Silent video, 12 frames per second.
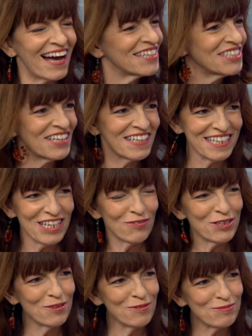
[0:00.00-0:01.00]
Hi, Donna. How are
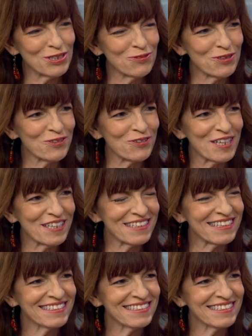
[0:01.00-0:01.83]
you? I'm doing great.